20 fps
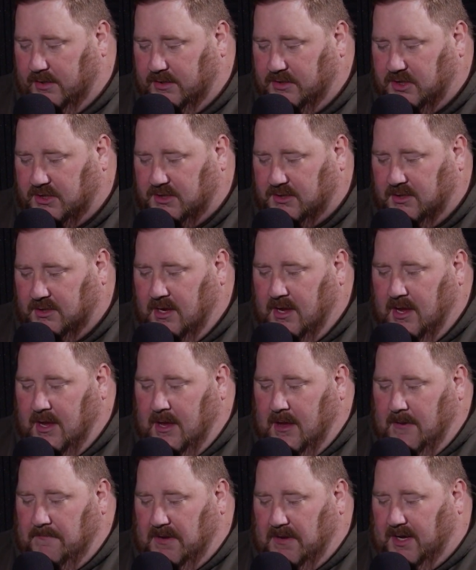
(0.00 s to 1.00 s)
And just
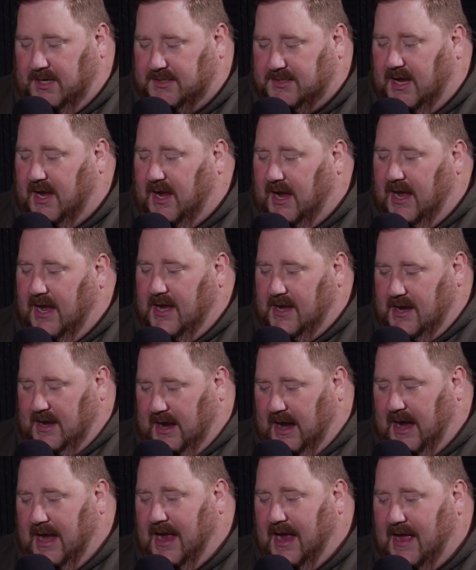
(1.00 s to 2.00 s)
because I
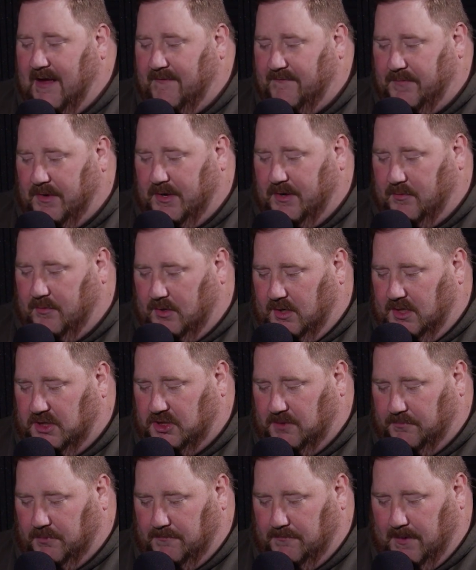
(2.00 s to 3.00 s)
have been in a
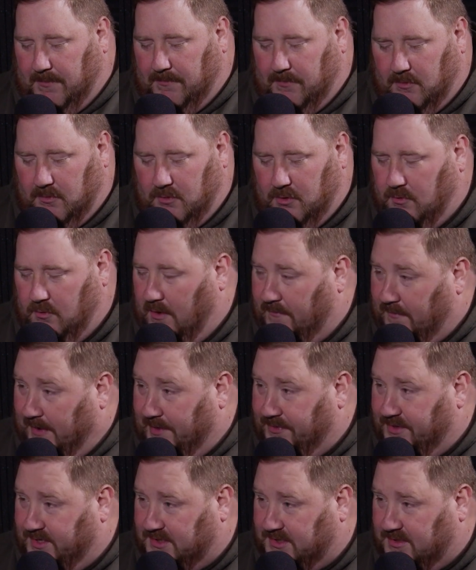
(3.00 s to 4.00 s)
relationship with people who have
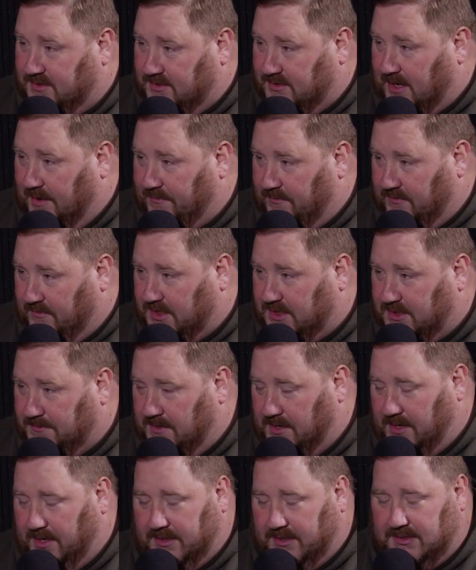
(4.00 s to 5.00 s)
had this type of
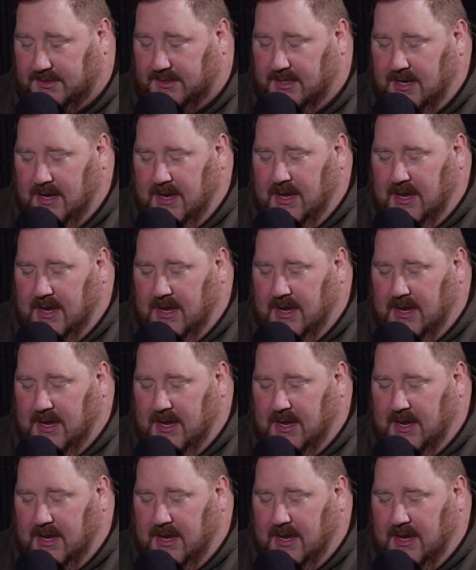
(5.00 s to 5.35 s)
experience.